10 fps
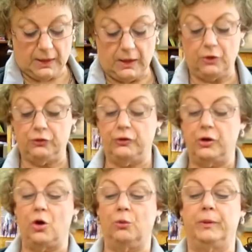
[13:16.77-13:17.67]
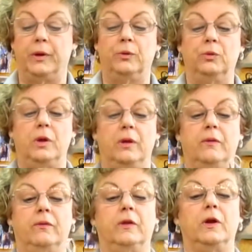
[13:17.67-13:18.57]
Here's a dog bone
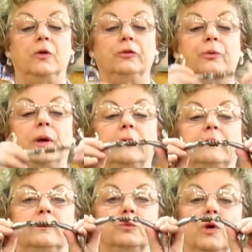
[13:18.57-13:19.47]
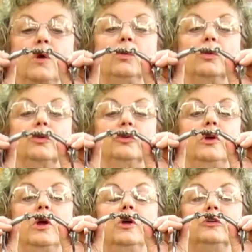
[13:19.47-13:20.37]
that also has some rollers.
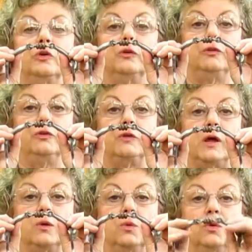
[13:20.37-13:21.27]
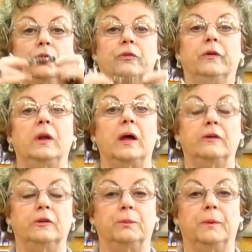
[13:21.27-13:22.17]
So if you've got a horse that
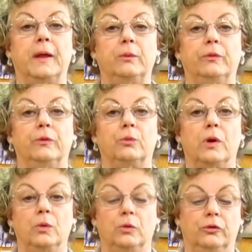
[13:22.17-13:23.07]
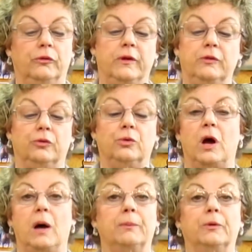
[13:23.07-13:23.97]
likes to play with the rollers, these are
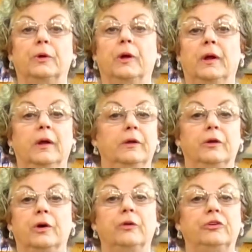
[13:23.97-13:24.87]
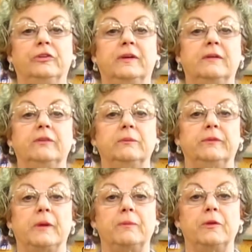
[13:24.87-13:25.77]
copper. You know, it just gives him
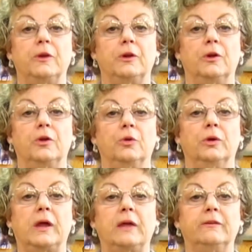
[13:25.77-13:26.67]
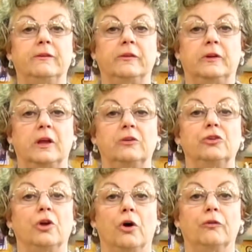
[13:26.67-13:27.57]
something to do and takes his
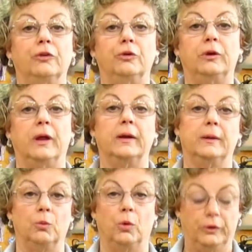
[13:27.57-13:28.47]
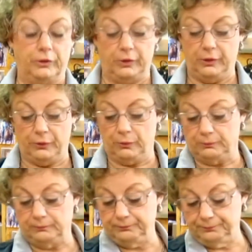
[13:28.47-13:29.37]
attention off you telling him what to do.
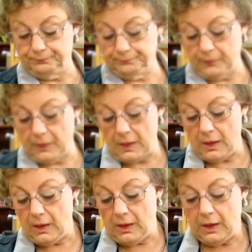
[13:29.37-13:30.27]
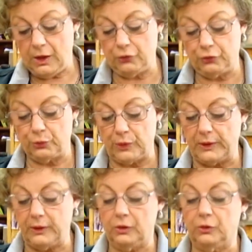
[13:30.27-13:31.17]
Here's a
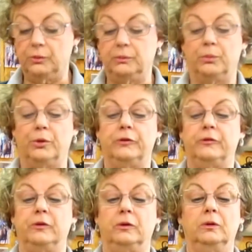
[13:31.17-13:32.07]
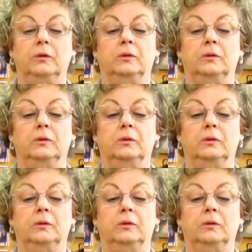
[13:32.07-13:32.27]
regular Bristol,